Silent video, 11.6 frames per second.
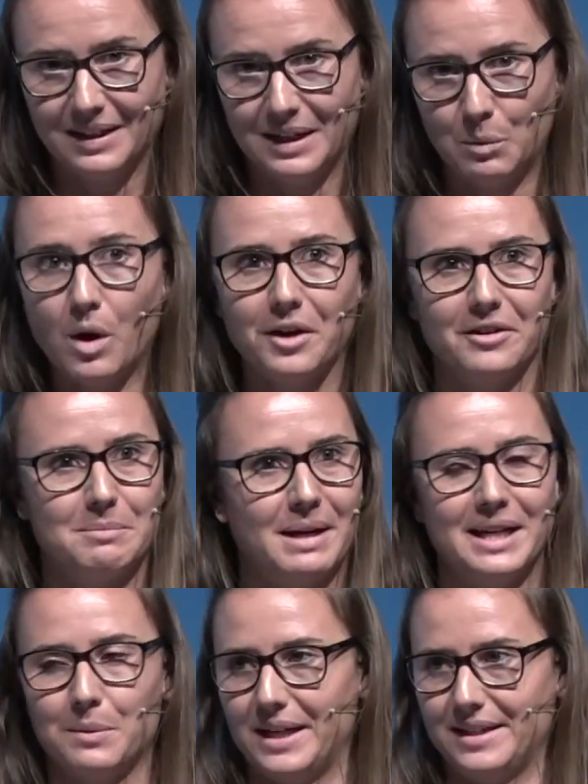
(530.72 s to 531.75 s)
And water, in
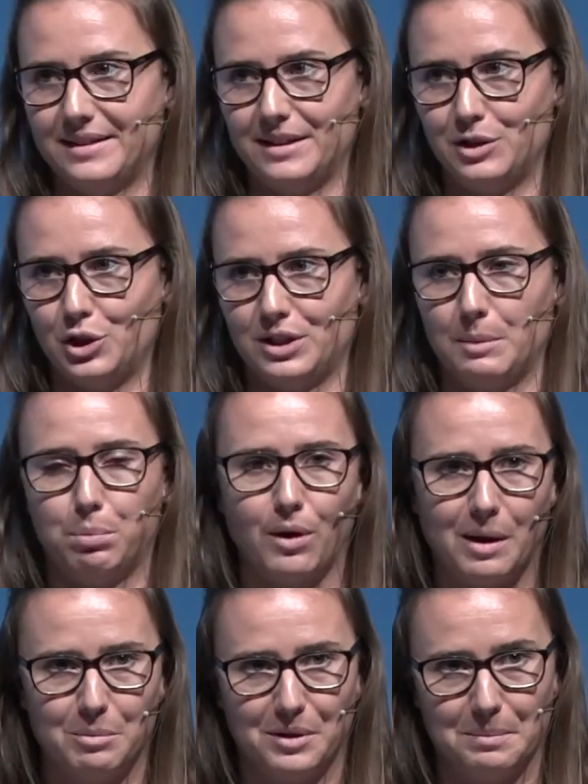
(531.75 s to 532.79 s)
many ways, is just a
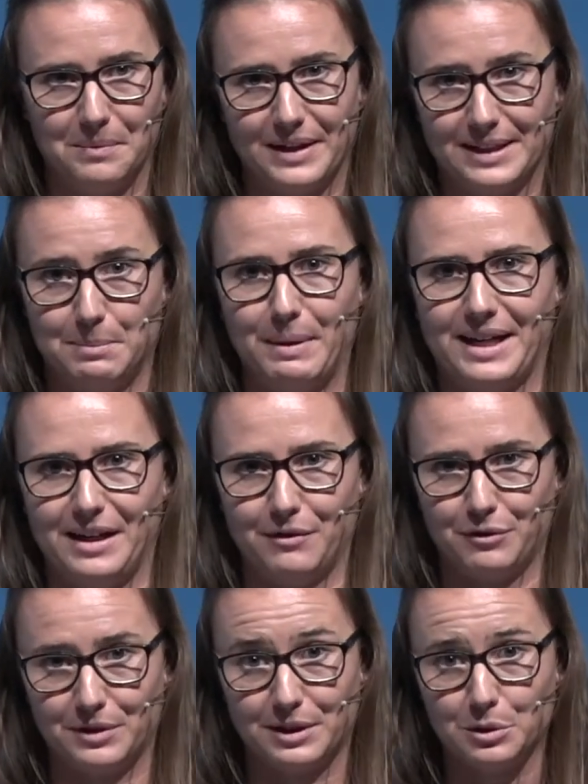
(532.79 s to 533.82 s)
problem that's begging
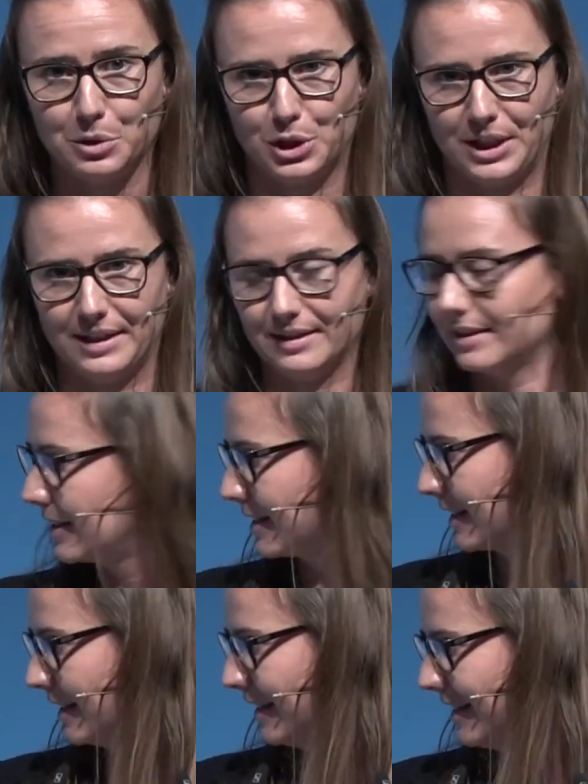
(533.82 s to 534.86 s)
for solutions.
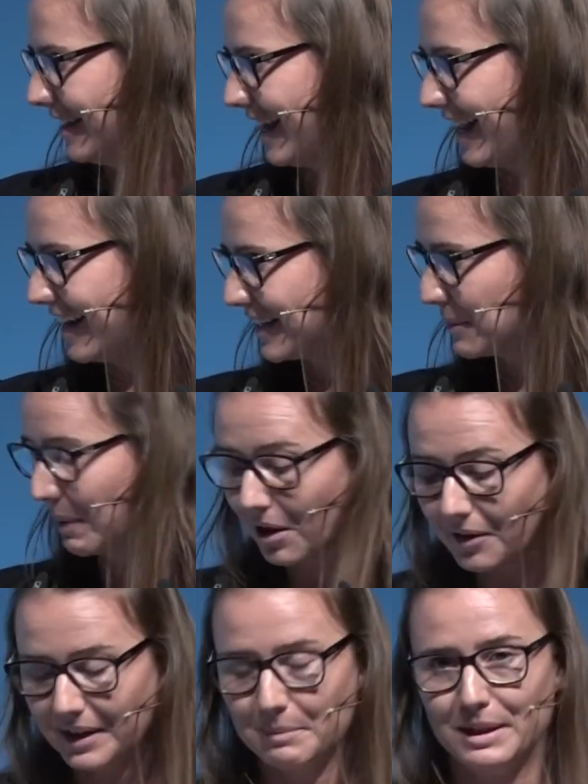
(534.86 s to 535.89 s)
And as my
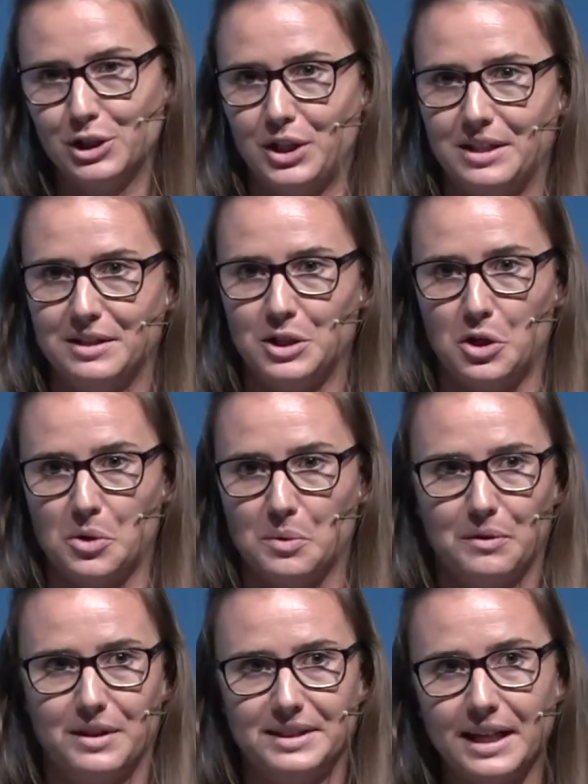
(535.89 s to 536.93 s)
colleague mentioned,
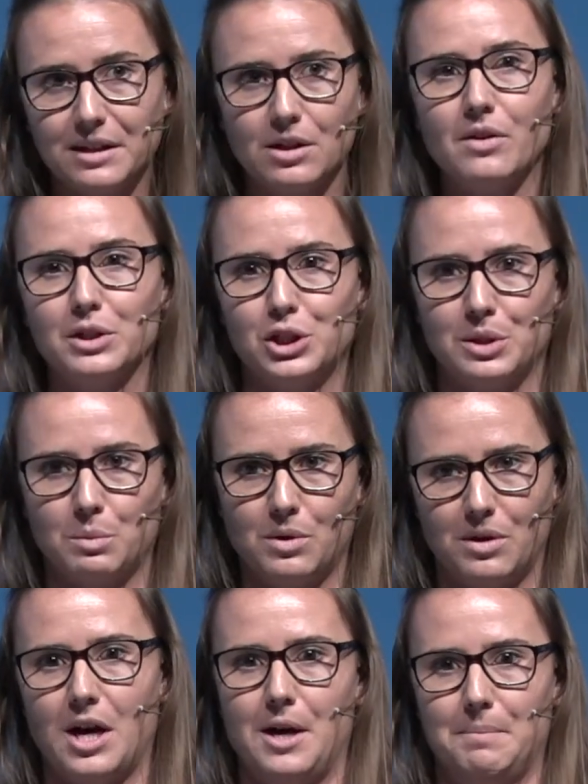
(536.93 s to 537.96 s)
the technology will
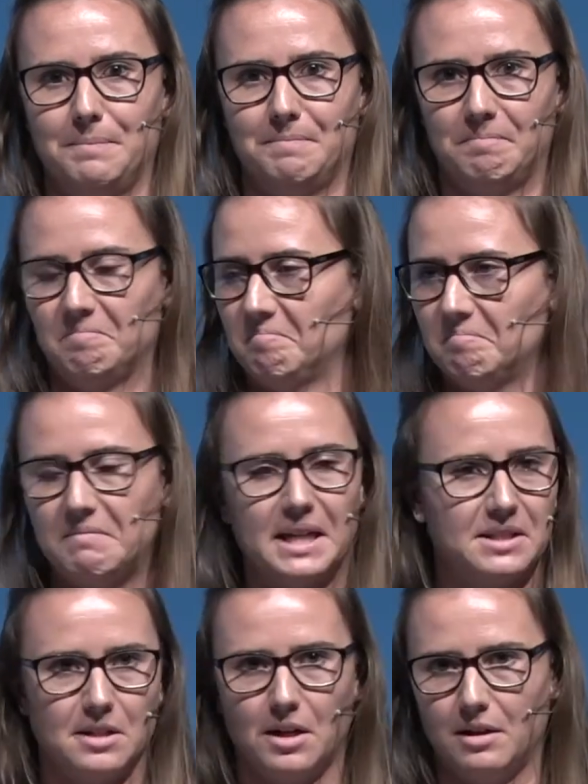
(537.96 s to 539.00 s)
come.
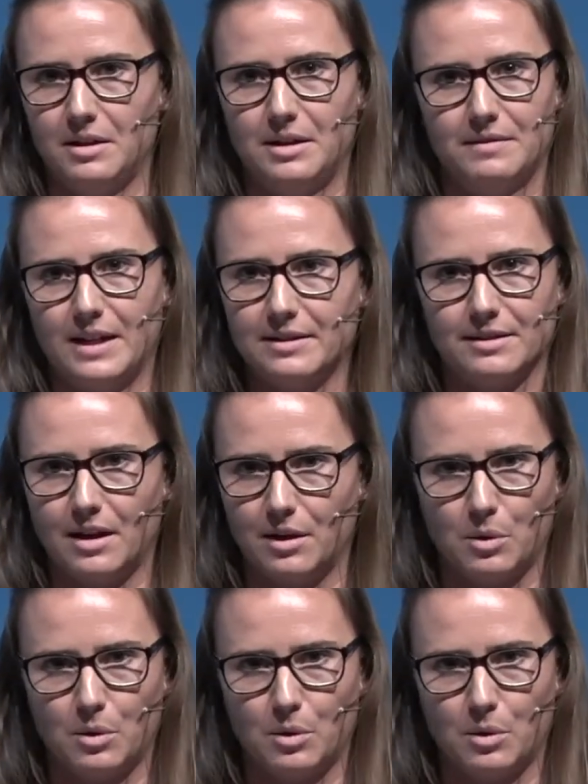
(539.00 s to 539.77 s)
That's not a